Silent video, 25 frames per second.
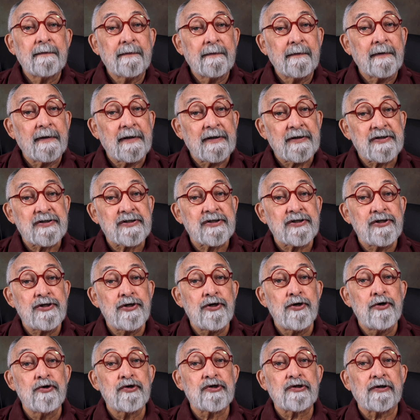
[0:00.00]
is
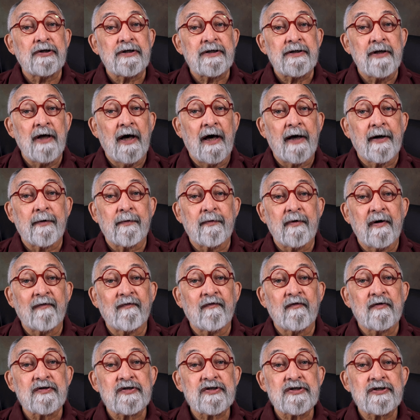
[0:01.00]
usually not a
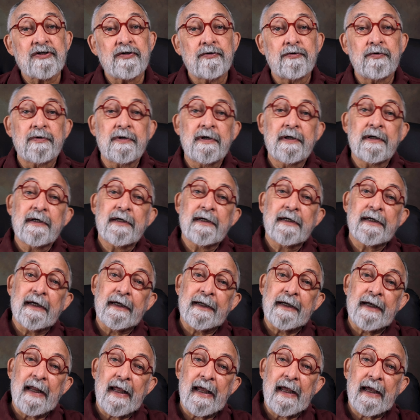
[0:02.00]
reference to
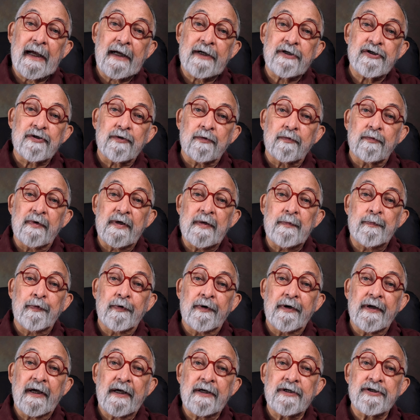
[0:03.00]
an actual
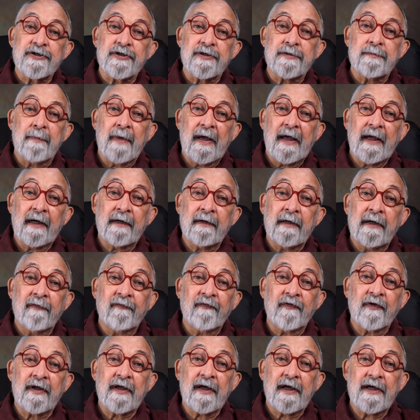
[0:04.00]
reproduction
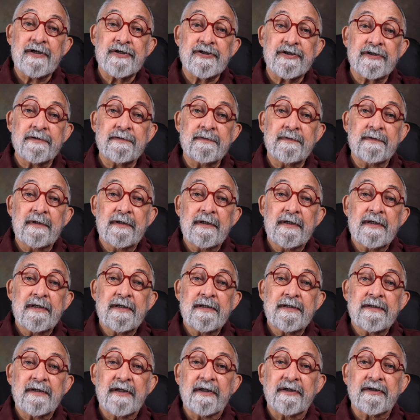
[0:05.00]
magnification
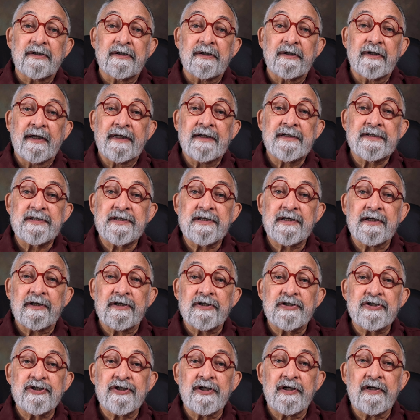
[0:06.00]
that the lens can
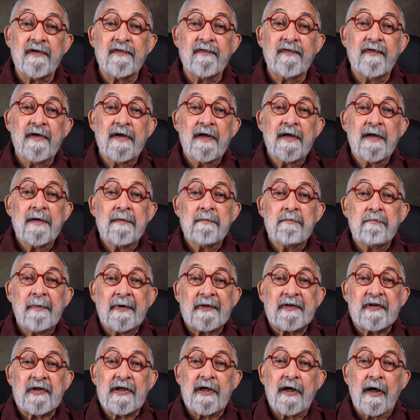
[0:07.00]
achieve,
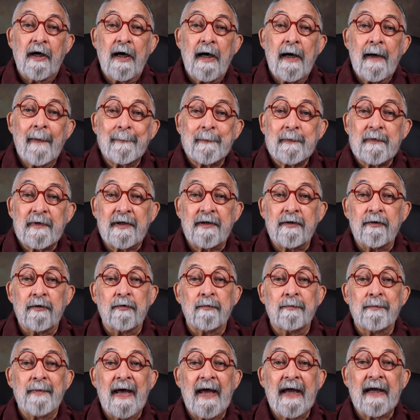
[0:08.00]
but the optical
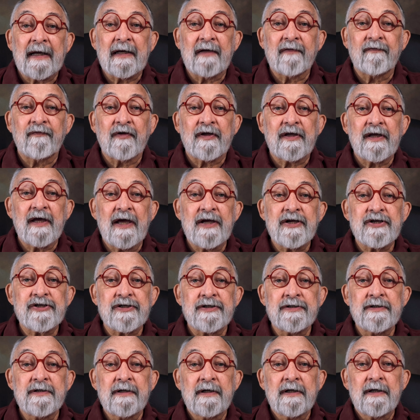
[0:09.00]

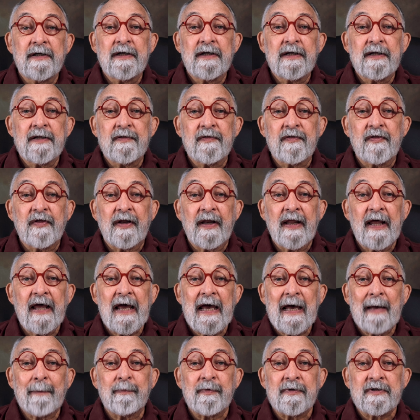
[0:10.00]
magnification that
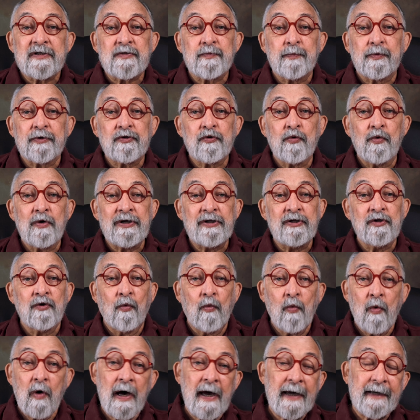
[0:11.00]
happens between the
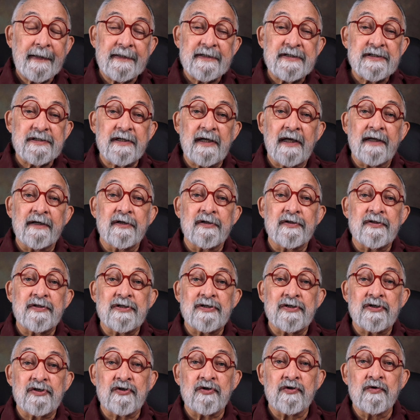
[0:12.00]
widest end of
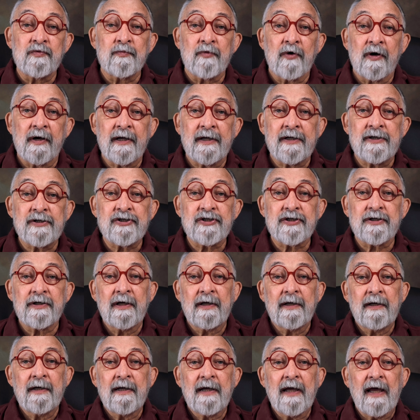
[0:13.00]
the zoom range
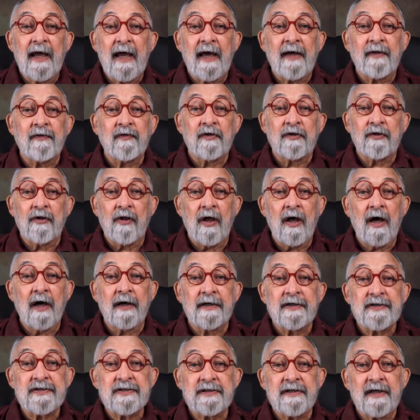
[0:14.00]
and the
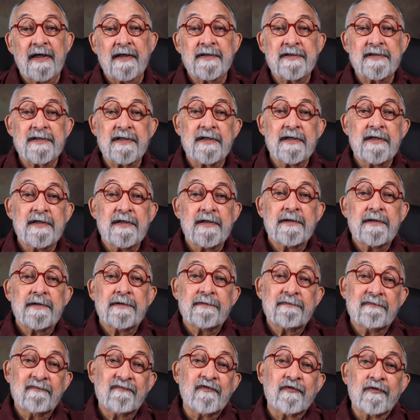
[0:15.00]
longest ends.
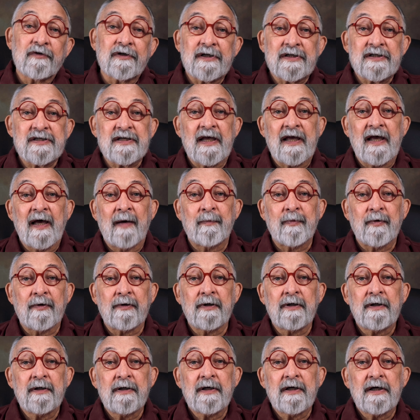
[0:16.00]
For
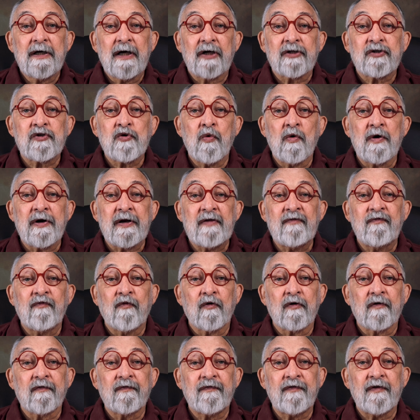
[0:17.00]
example, a
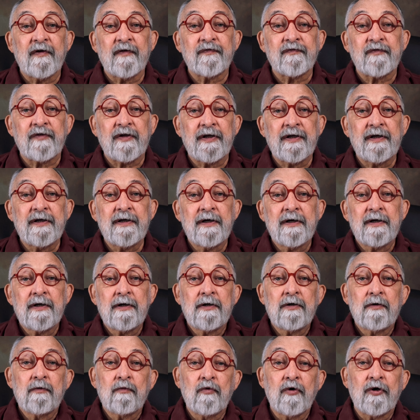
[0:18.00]
2450
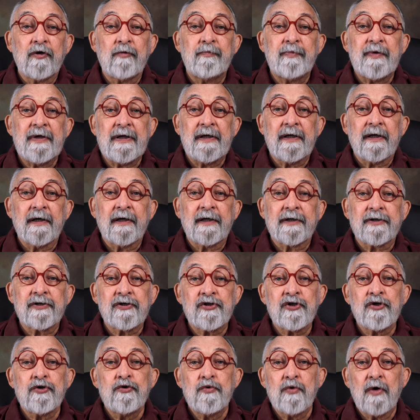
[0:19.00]
would be a
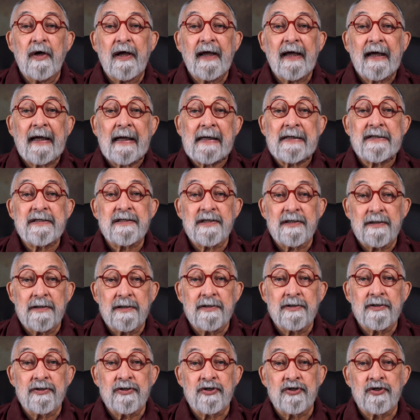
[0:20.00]
2x
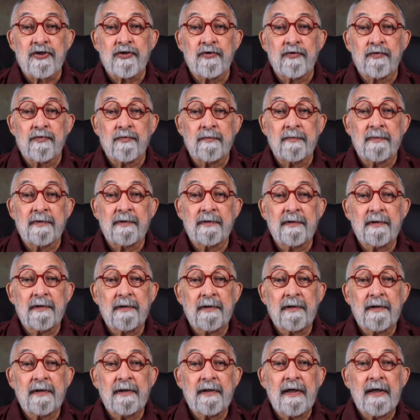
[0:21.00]
zoom,
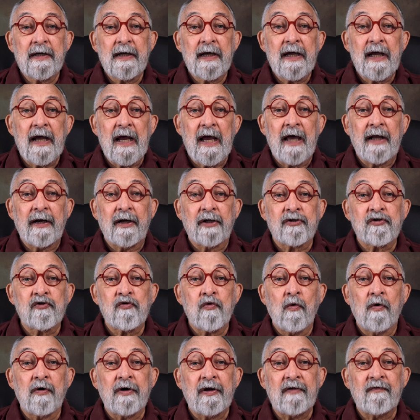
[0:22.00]
and a
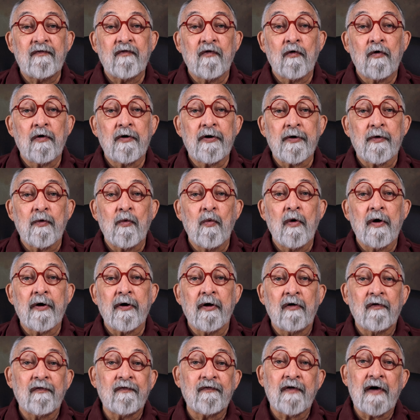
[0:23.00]
24 to
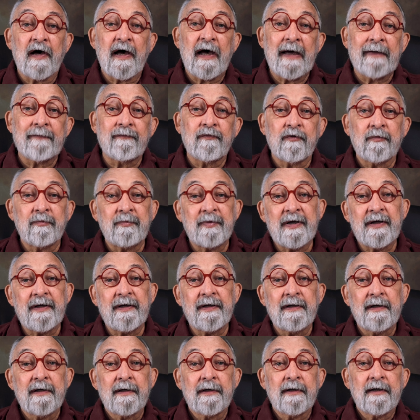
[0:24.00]
105 would
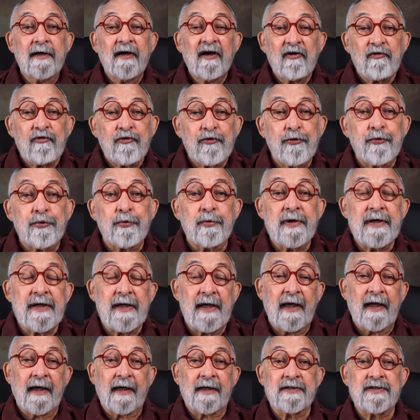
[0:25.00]
be a
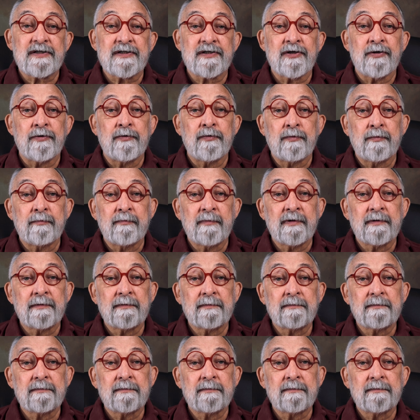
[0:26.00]
3x zoom,